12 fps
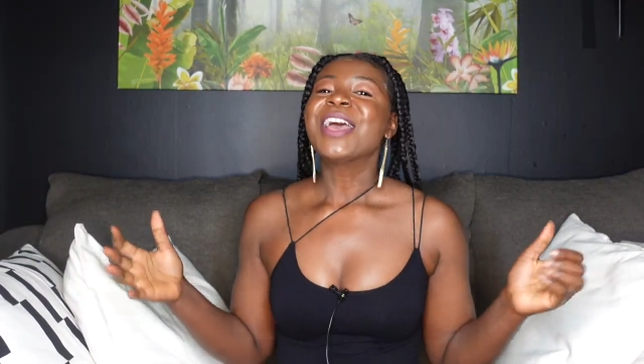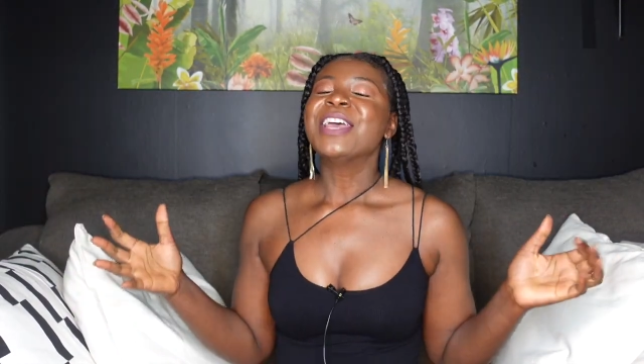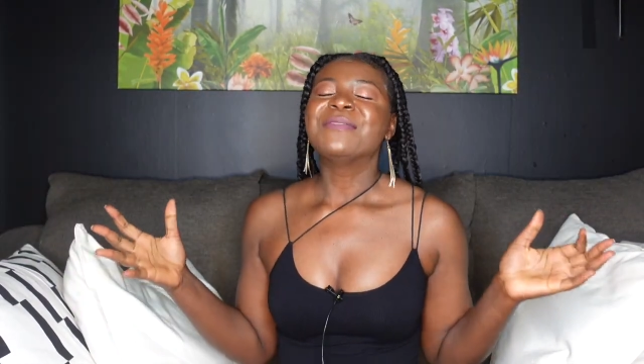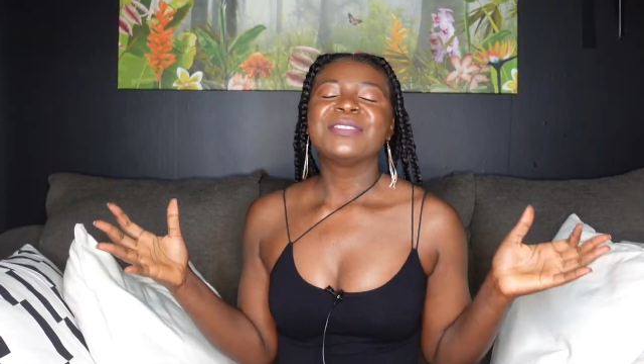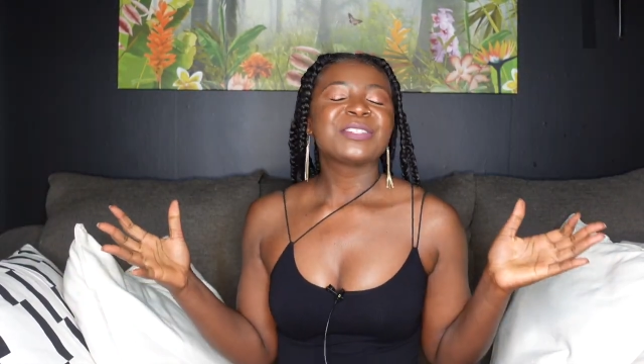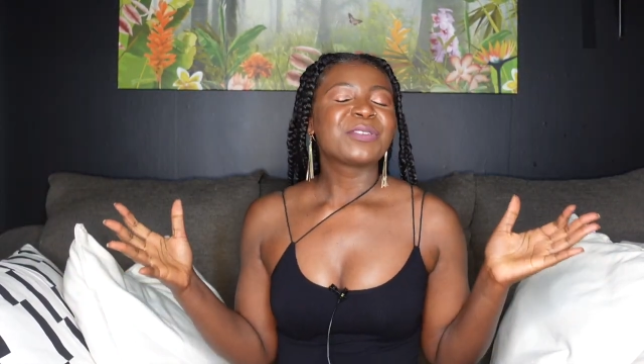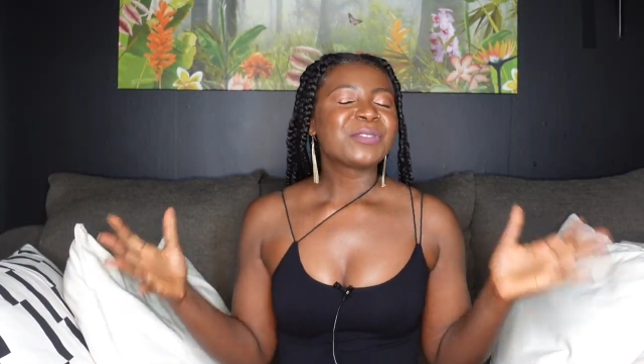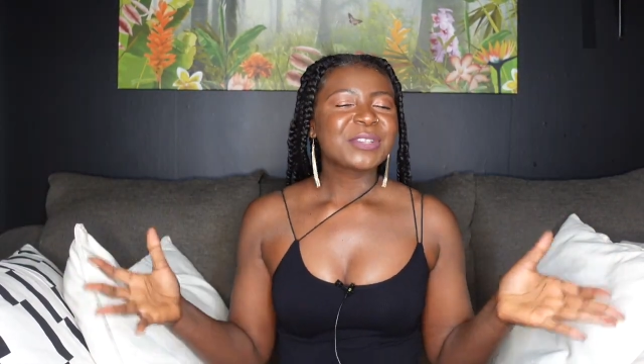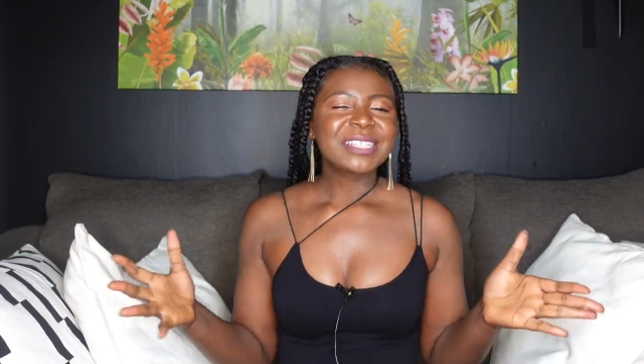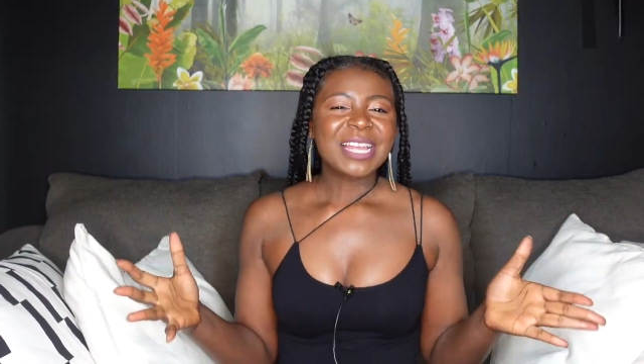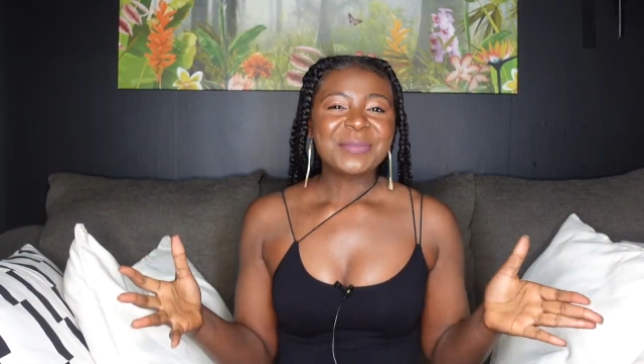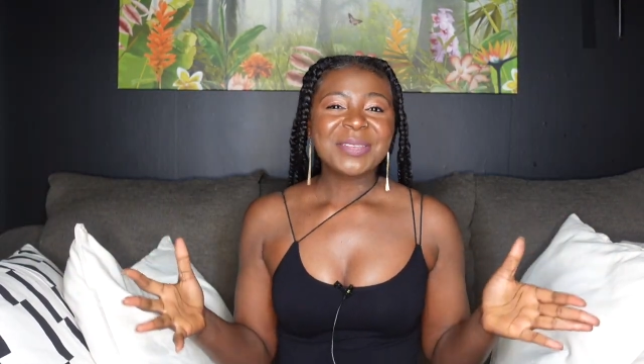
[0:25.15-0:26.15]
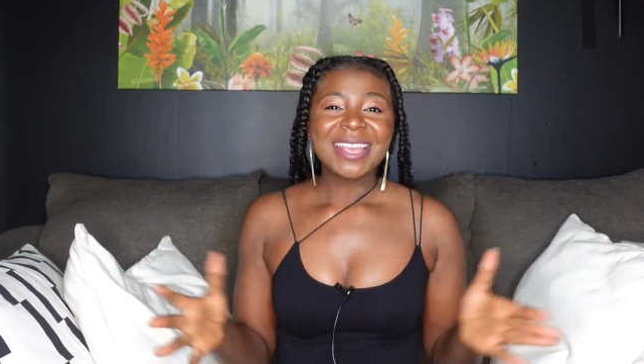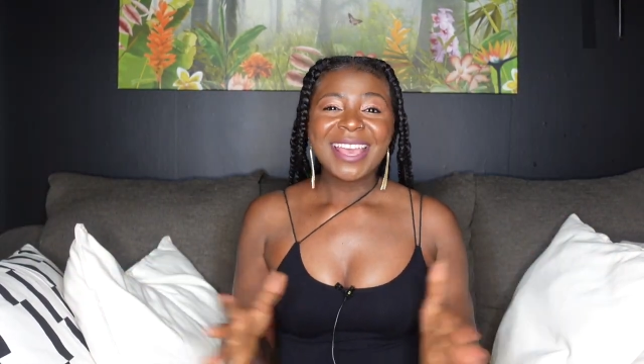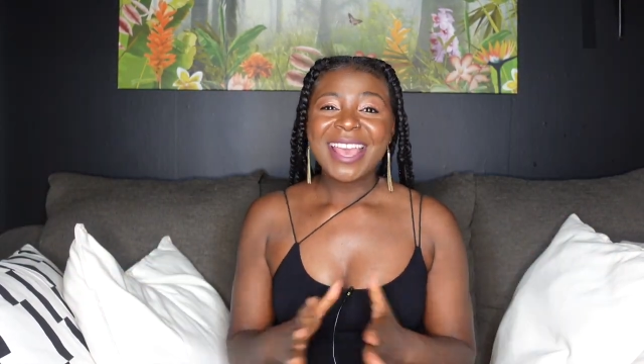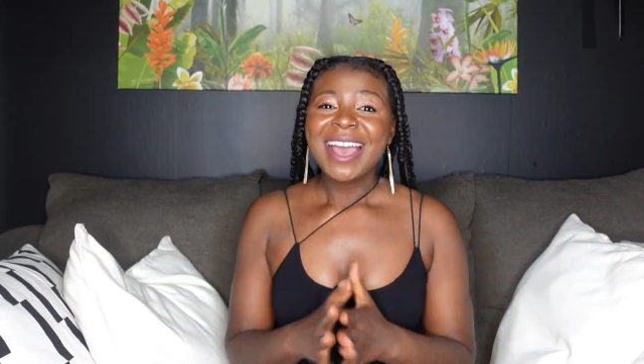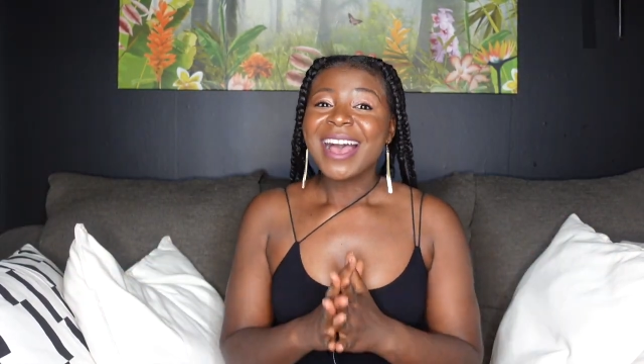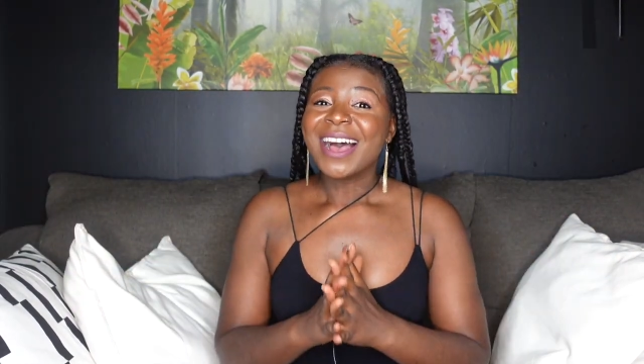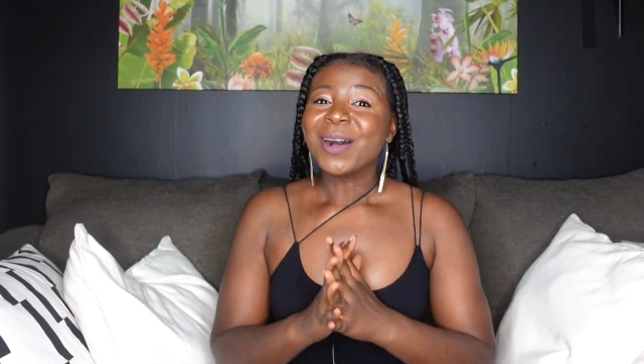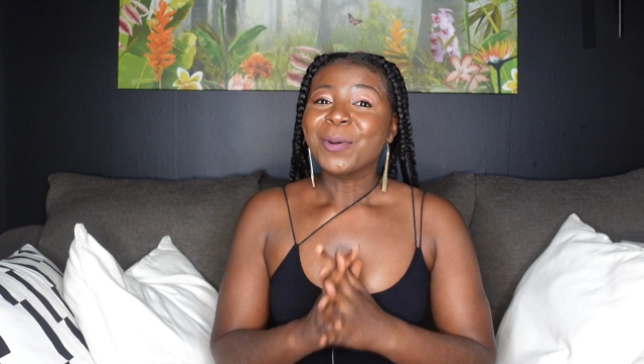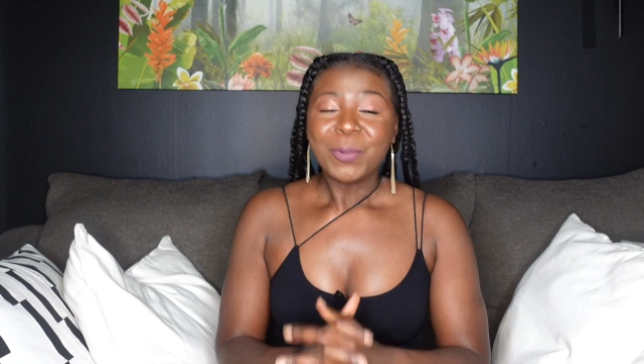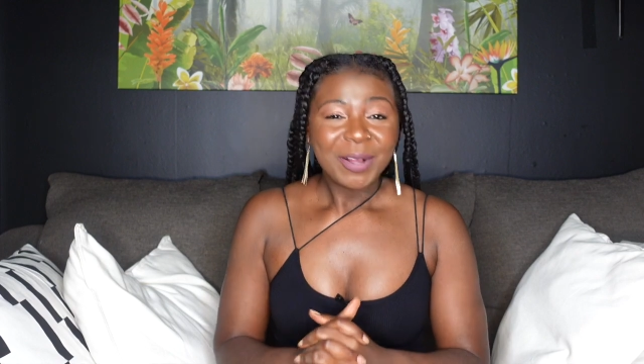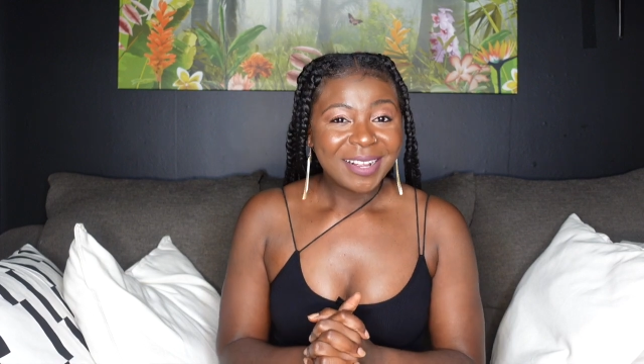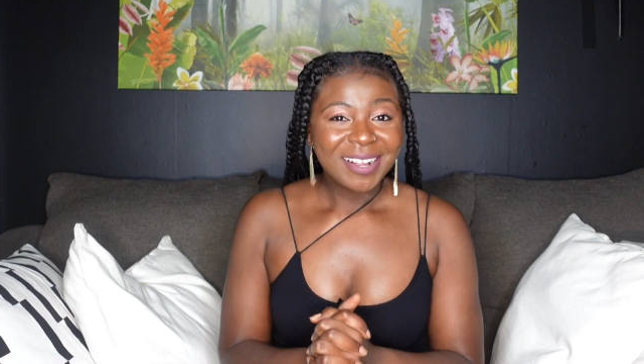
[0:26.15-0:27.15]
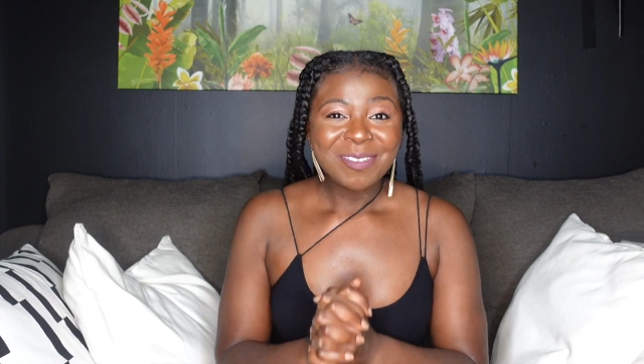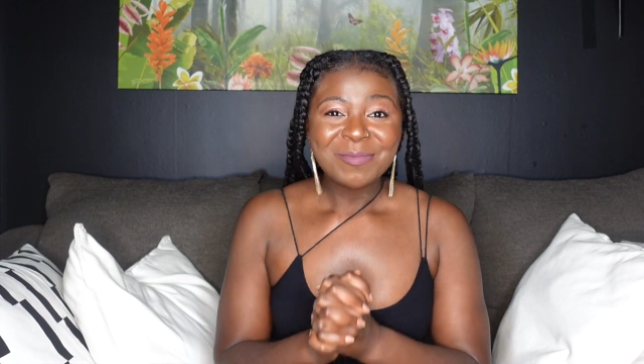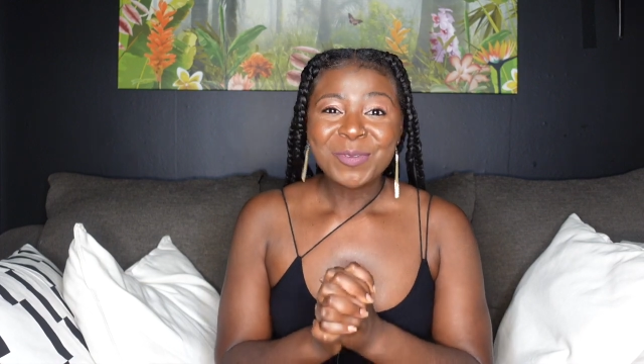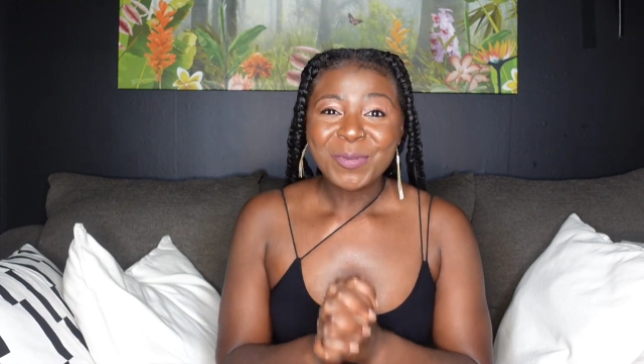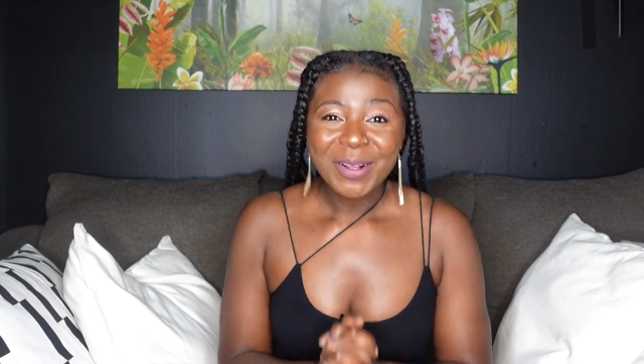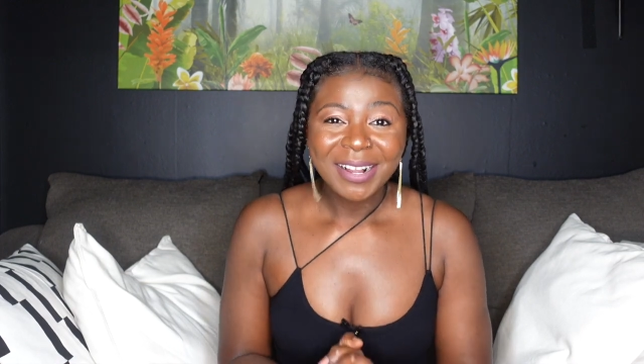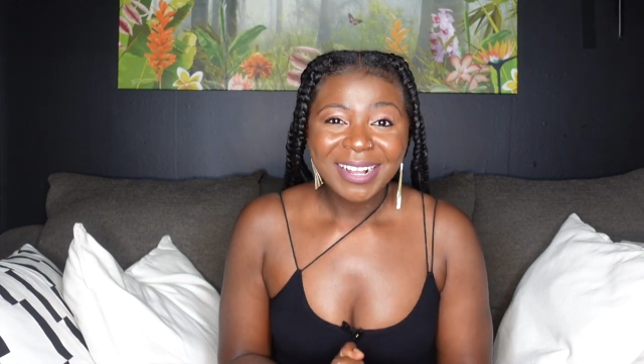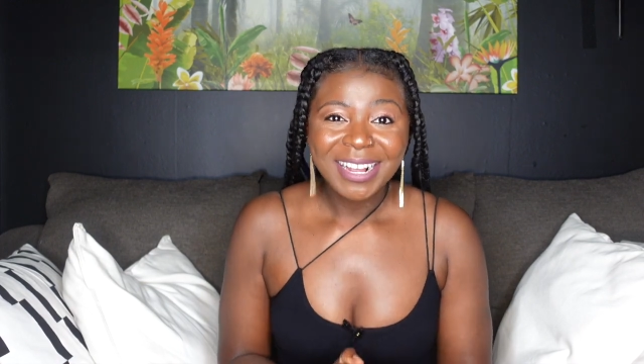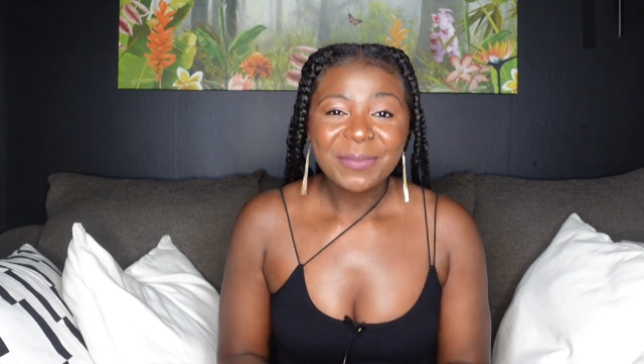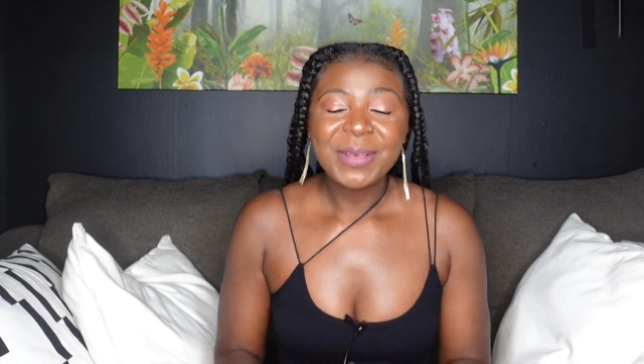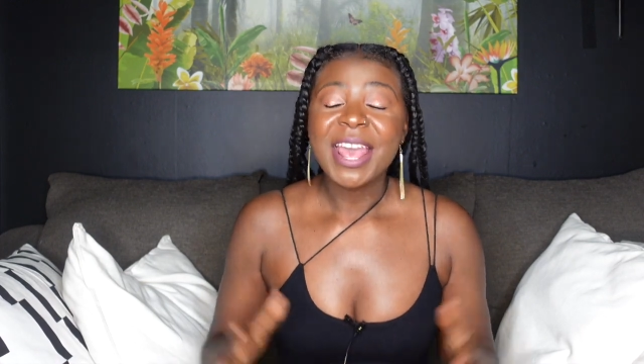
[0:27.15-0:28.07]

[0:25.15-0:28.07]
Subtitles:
If it's your first time here, welcome,